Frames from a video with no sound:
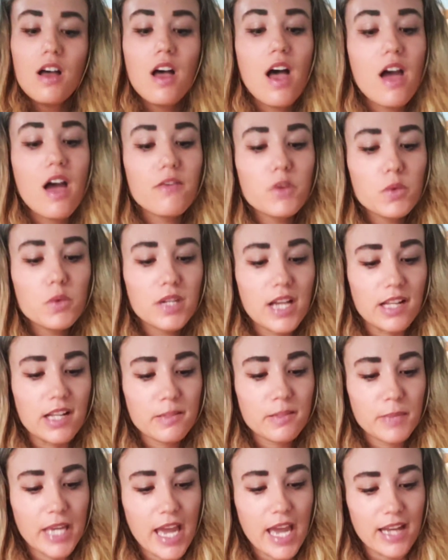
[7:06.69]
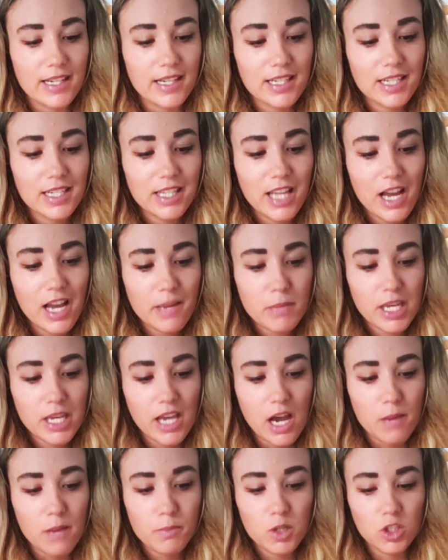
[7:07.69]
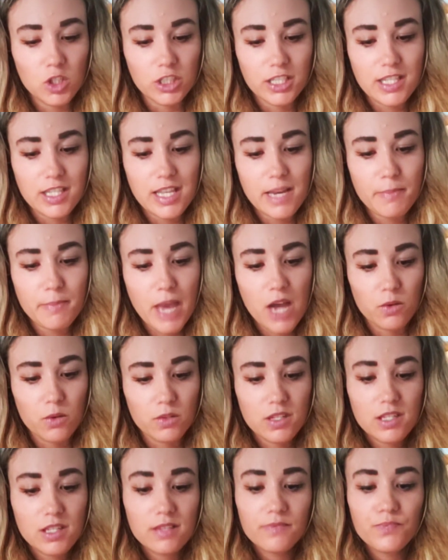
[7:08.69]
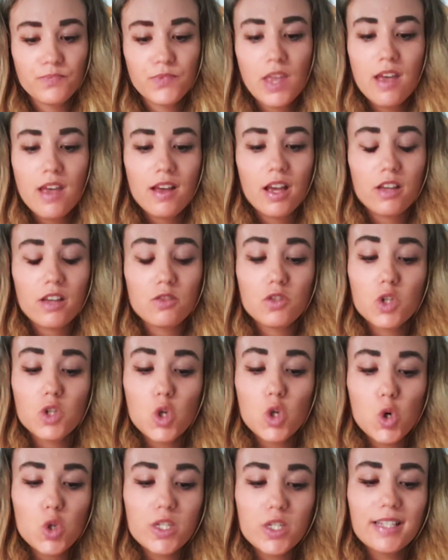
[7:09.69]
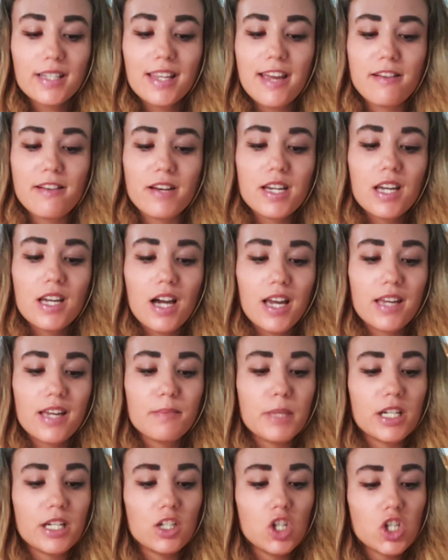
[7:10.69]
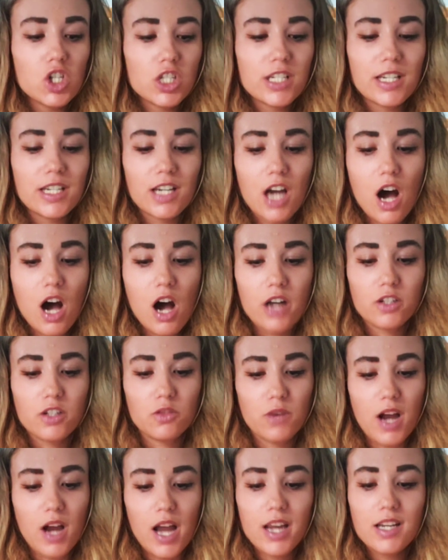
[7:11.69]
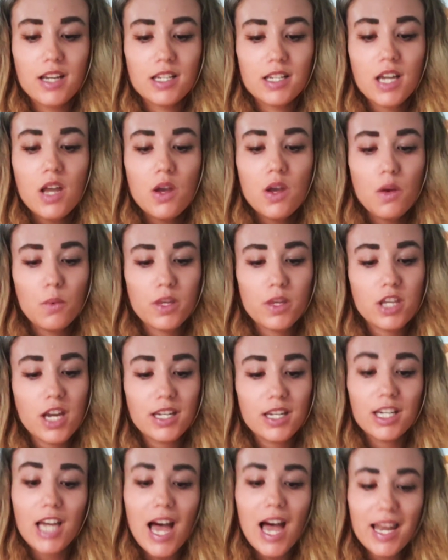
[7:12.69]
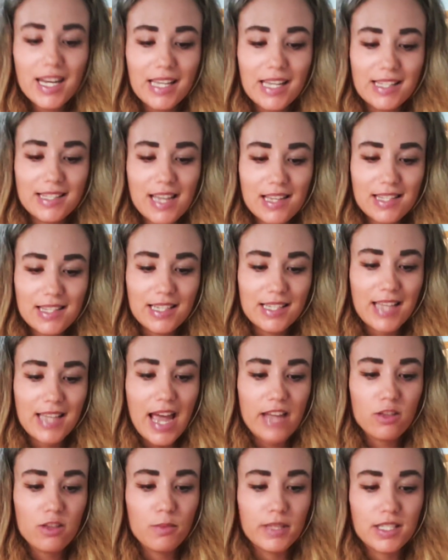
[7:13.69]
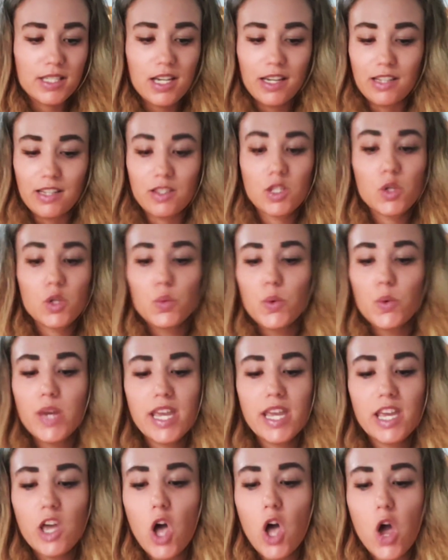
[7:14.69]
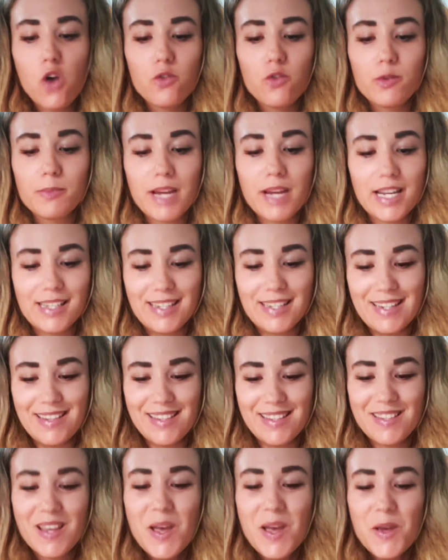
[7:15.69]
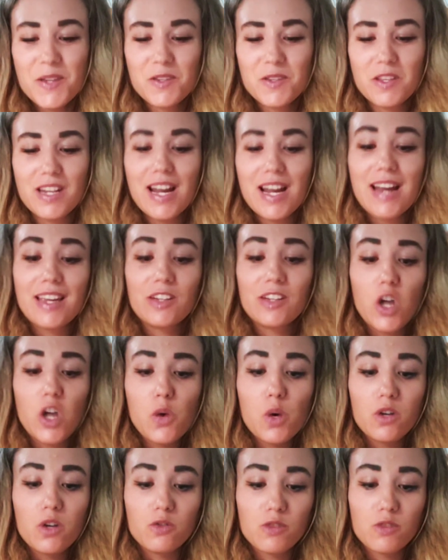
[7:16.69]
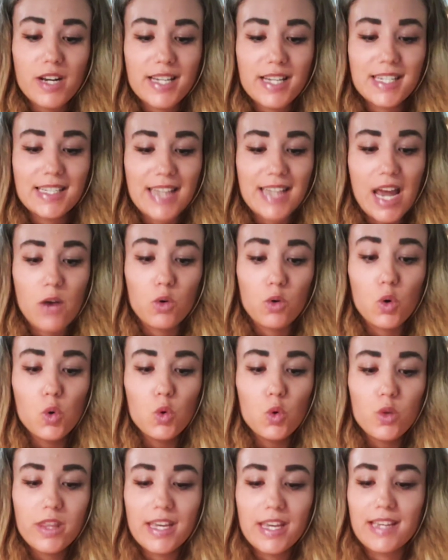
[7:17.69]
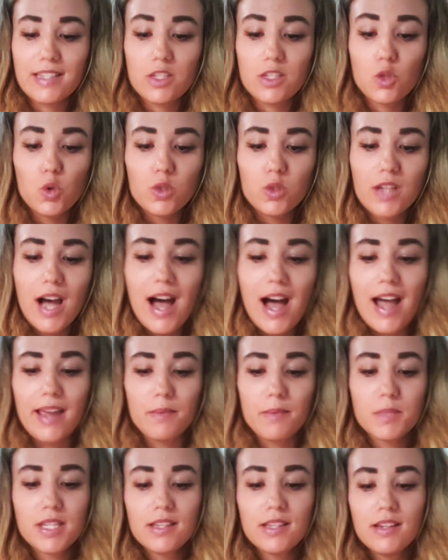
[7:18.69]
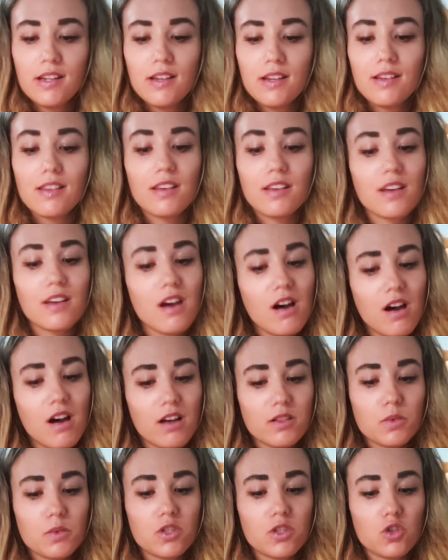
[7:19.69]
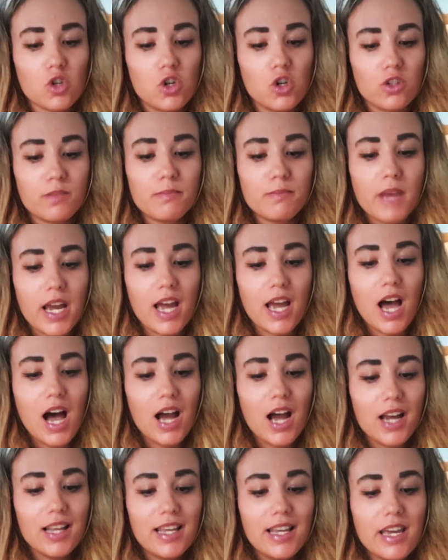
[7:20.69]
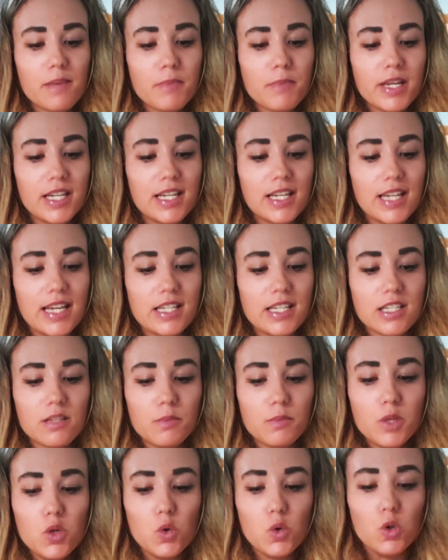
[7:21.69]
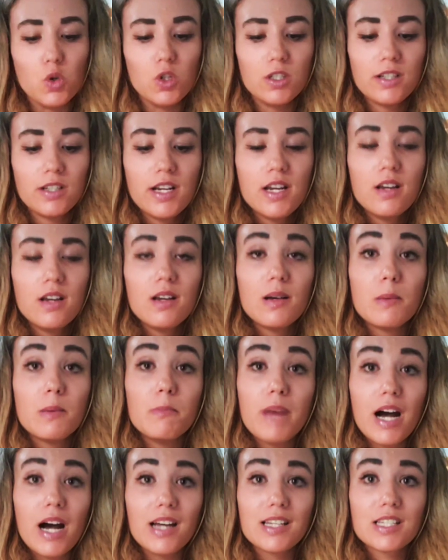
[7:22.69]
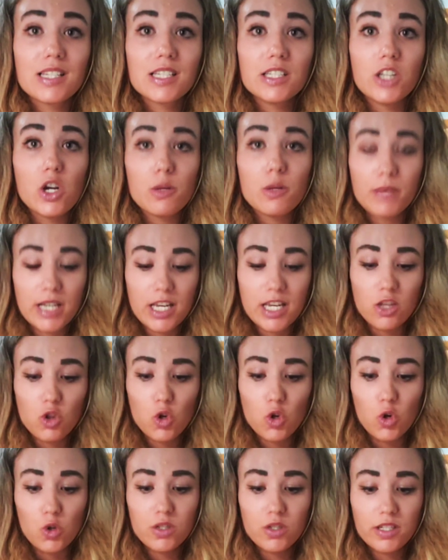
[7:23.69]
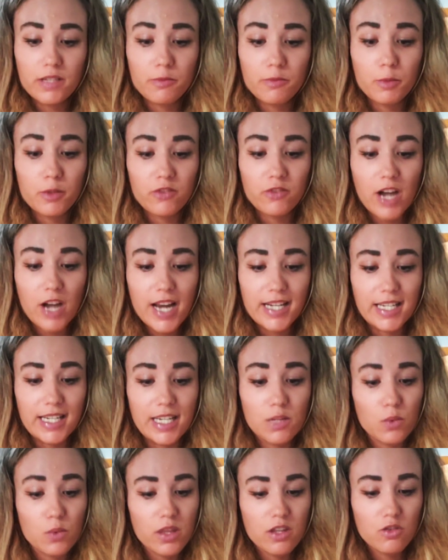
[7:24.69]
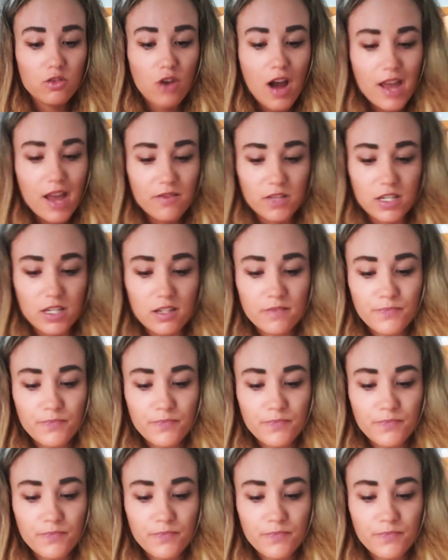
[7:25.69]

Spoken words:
Everyone else began climbing up onto their mounts. As recording cleric, I had been allotted a cart to ride, which had a cunning desk attachment I could swing over my knees so that I could go on writing down all things at all times. The cart was drawn by a highly opinionated mule, but nobody had thought of providing it with a driver.